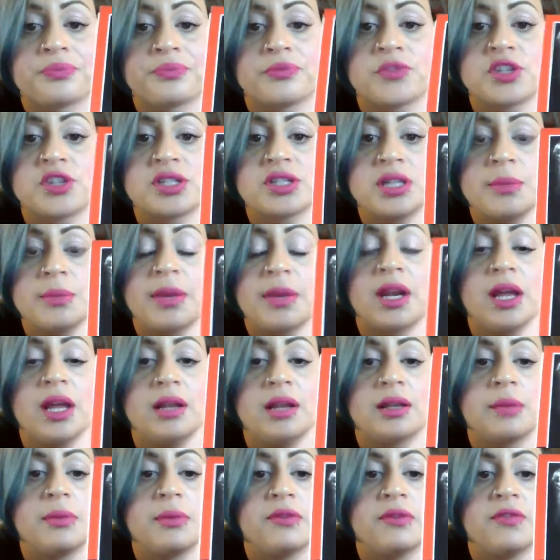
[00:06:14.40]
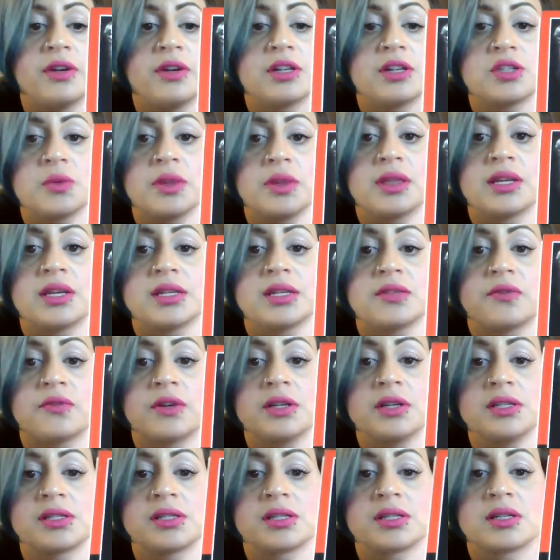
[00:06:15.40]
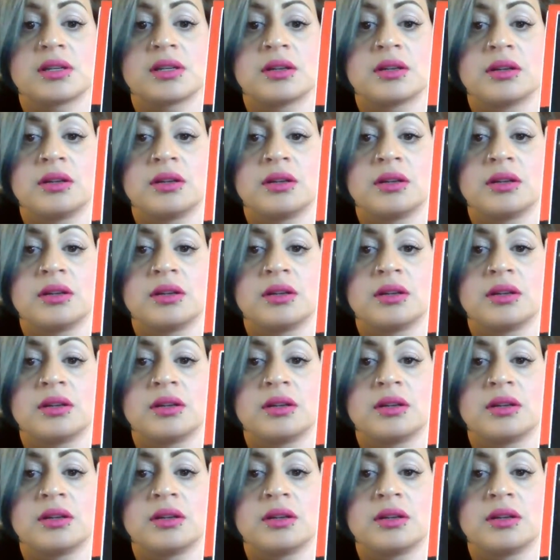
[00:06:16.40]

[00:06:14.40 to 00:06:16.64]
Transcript: Just a minute. Let me finish with this first.